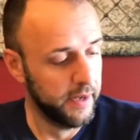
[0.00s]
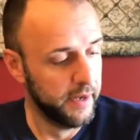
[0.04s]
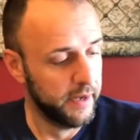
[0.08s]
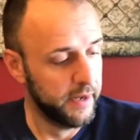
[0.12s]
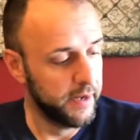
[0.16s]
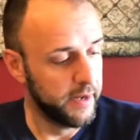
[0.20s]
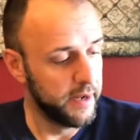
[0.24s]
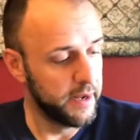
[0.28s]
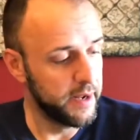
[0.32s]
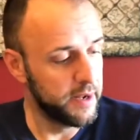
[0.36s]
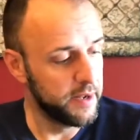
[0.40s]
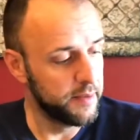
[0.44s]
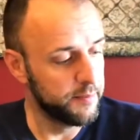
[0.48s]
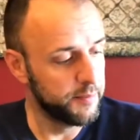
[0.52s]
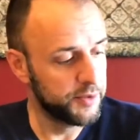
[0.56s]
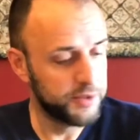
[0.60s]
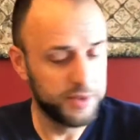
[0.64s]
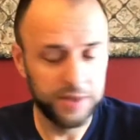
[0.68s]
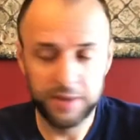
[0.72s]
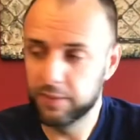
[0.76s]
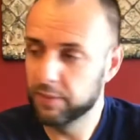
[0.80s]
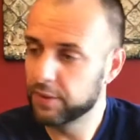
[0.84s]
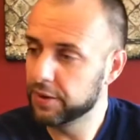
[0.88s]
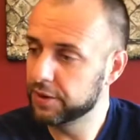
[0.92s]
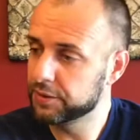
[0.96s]
Let's
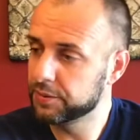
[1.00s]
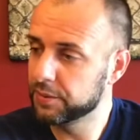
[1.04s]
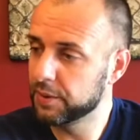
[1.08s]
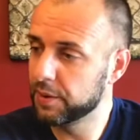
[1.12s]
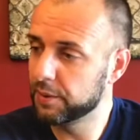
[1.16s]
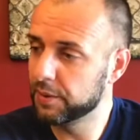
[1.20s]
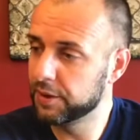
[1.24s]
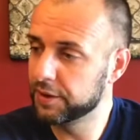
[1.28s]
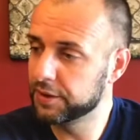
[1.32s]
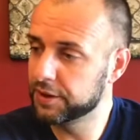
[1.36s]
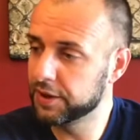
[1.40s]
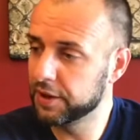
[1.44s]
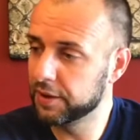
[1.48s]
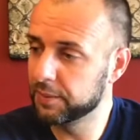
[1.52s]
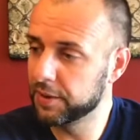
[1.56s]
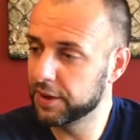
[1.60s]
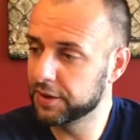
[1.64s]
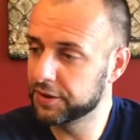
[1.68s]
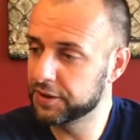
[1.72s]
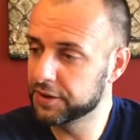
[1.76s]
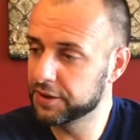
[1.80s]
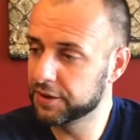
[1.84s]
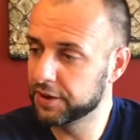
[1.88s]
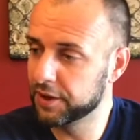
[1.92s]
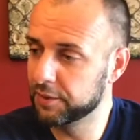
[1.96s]
see what else do I want to say about
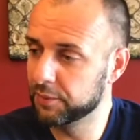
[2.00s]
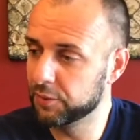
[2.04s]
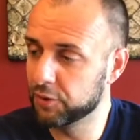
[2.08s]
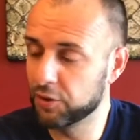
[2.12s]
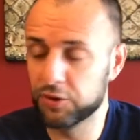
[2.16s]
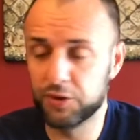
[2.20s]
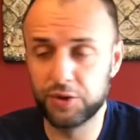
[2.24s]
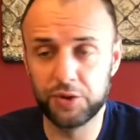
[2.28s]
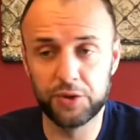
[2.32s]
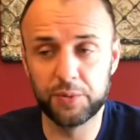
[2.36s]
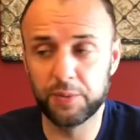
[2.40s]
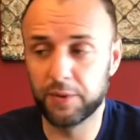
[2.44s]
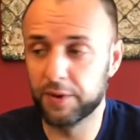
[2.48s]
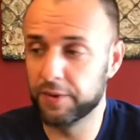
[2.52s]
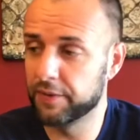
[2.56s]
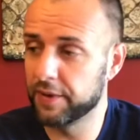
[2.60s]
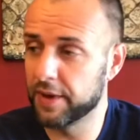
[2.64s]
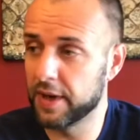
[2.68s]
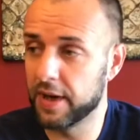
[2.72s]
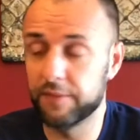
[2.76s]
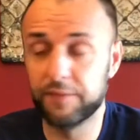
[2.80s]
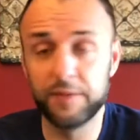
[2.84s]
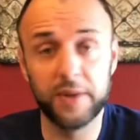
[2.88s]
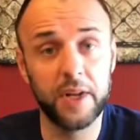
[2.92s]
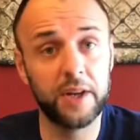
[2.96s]
this Glenmorangie
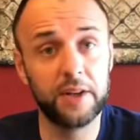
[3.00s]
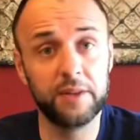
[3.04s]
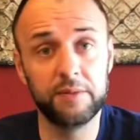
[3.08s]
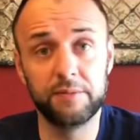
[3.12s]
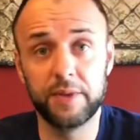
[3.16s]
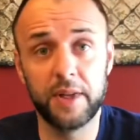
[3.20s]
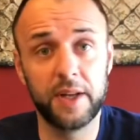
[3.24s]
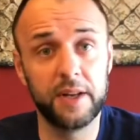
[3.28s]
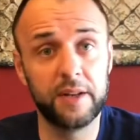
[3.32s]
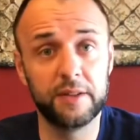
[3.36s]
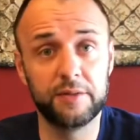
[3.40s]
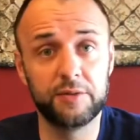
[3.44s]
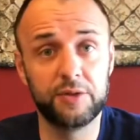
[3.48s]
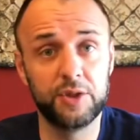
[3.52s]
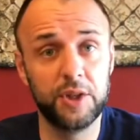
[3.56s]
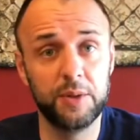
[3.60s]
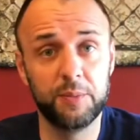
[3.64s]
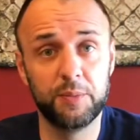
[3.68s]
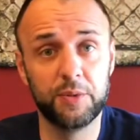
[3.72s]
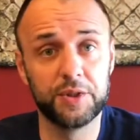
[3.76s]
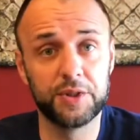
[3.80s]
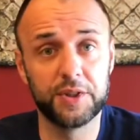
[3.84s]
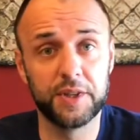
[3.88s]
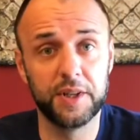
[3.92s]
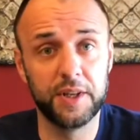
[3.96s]
25. Not a cheap
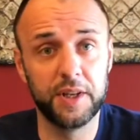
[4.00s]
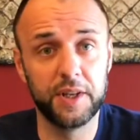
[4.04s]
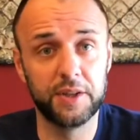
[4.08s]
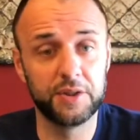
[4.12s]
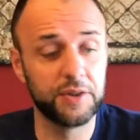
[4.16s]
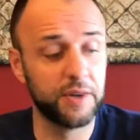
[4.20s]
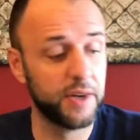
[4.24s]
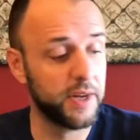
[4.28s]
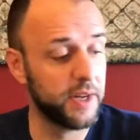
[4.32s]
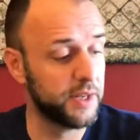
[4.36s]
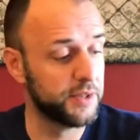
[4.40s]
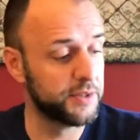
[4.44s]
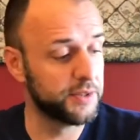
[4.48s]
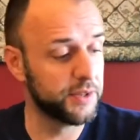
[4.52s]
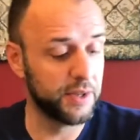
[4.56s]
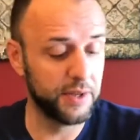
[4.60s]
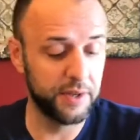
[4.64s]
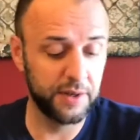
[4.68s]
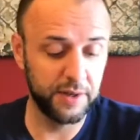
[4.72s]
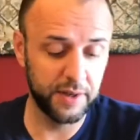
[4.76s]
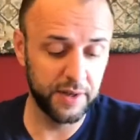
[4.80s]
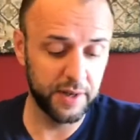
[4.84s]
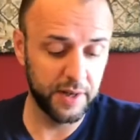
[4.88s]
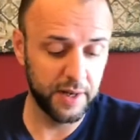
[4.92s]
whiskey to get your hands on.